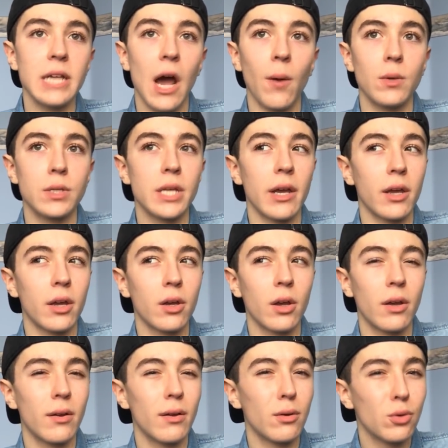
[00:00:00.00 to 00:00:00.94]
I was like,
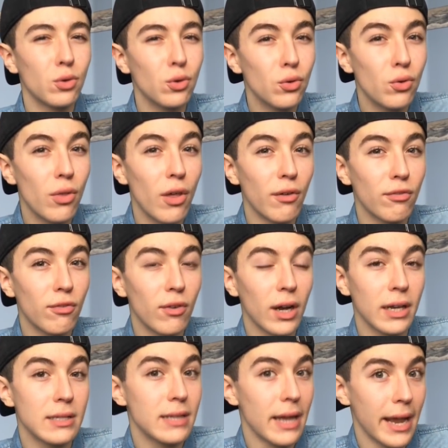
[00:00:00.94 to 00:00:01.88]
who the
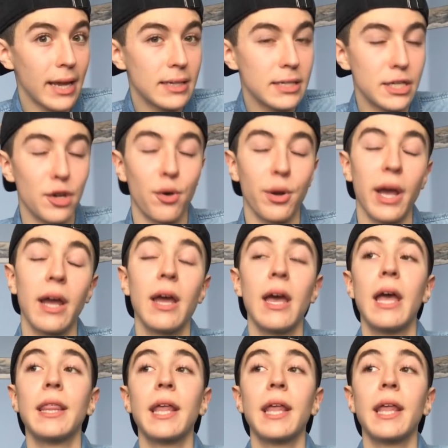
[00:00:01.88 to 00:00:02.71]
fuck is Andy, okay?